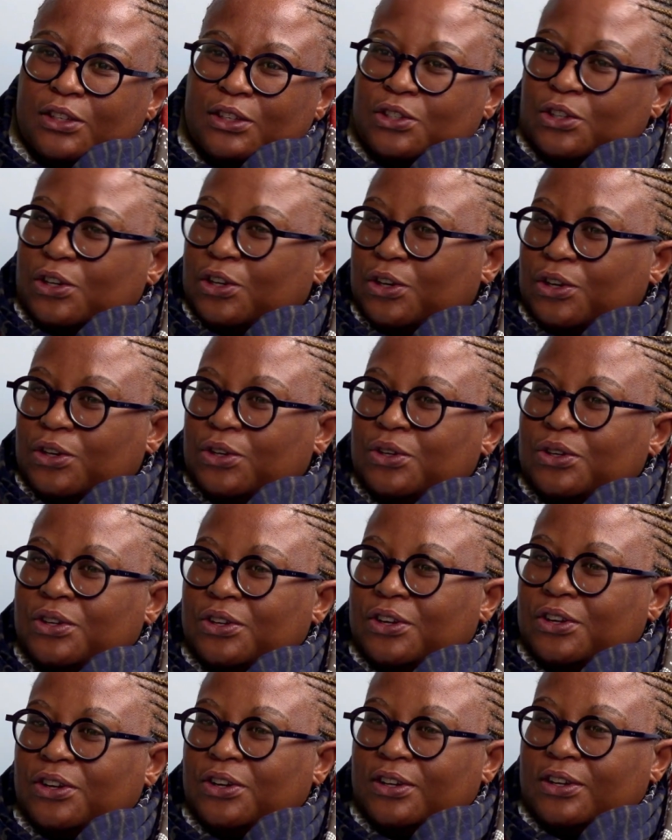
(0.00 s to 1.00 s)
So
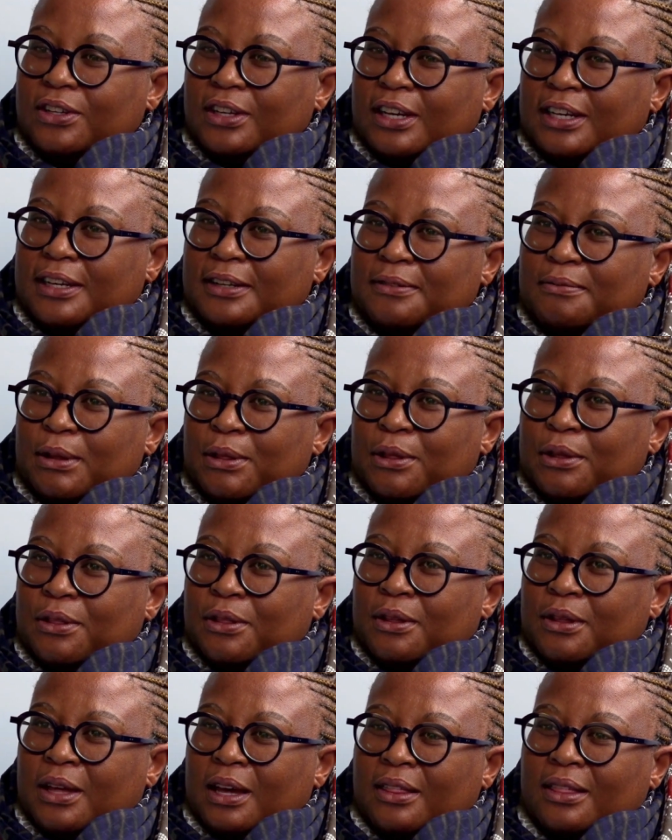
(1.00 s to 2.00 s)

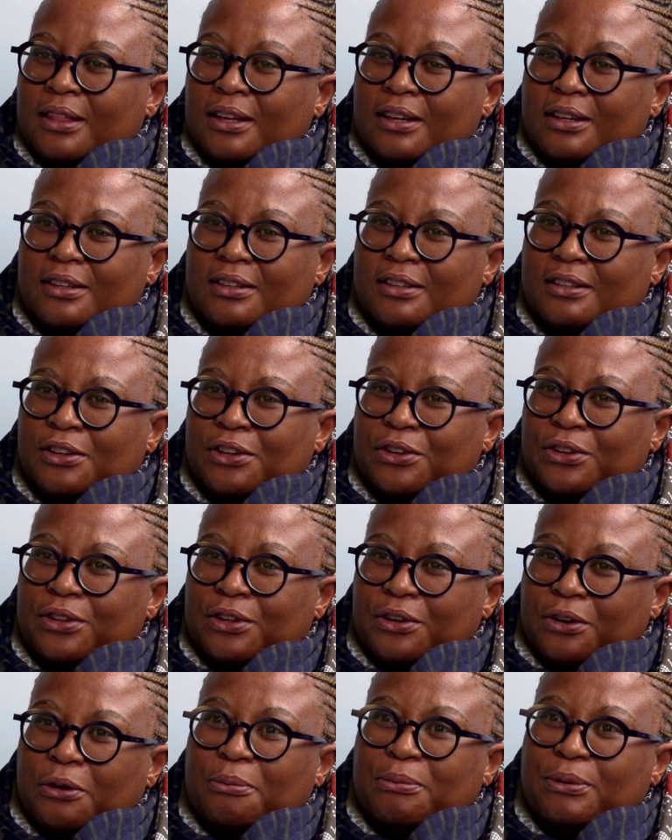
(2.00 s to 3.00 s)
I think
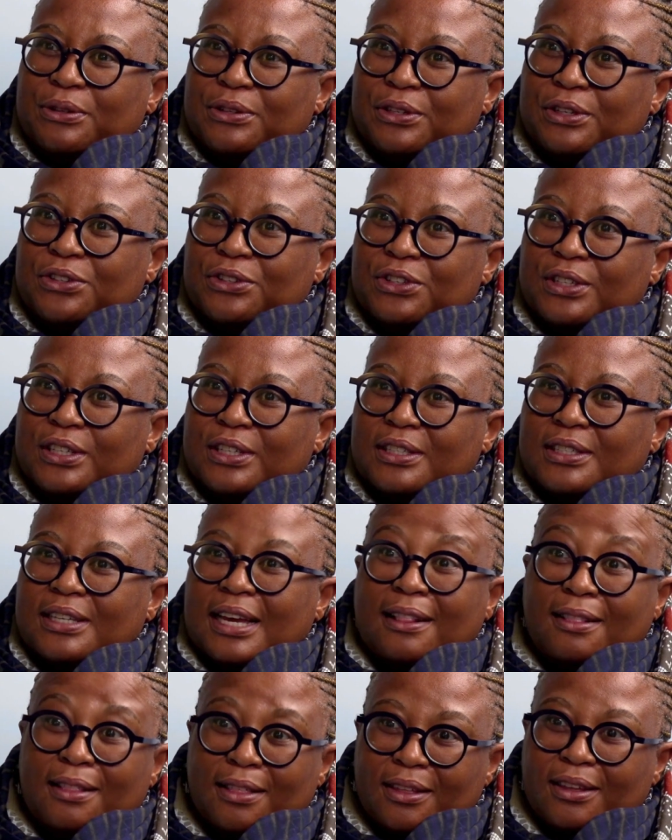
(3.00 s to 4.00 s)
the competition is
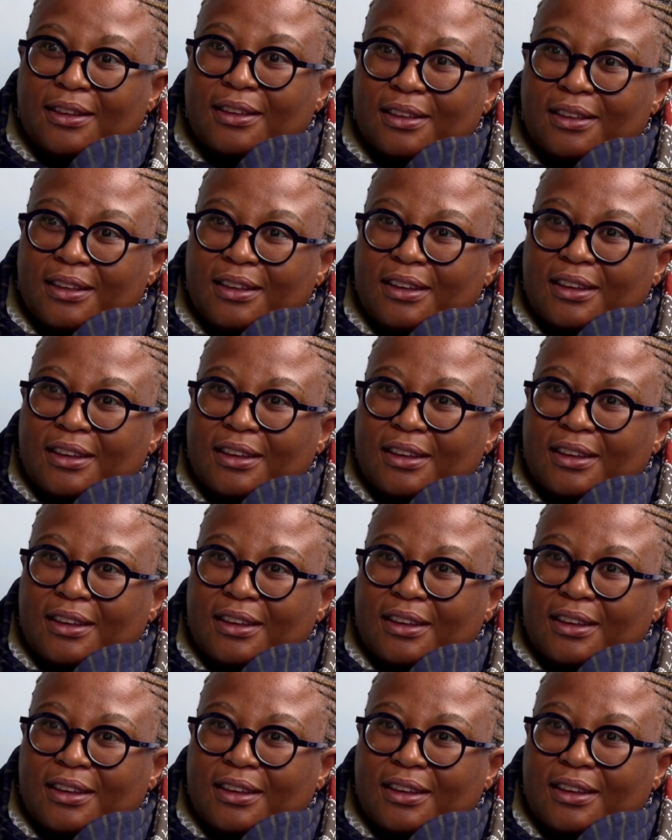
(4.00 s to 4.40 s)
healthy,